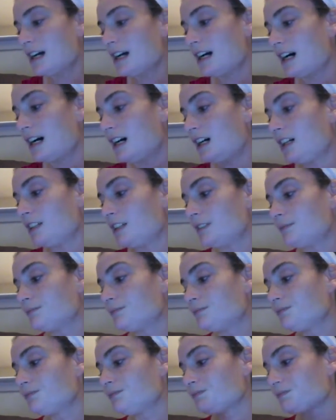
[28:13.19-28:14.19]

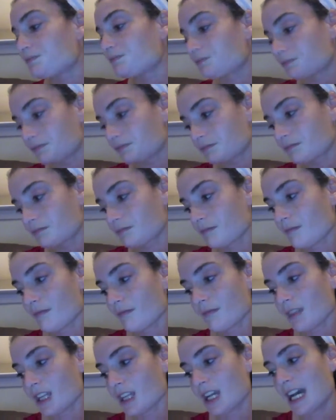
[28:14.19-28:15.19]

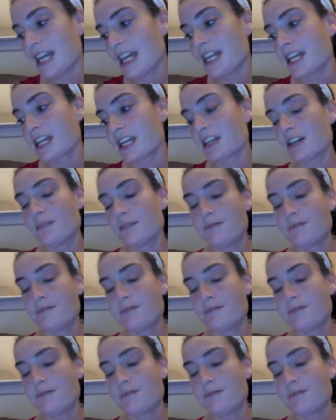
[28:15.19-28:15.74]
I think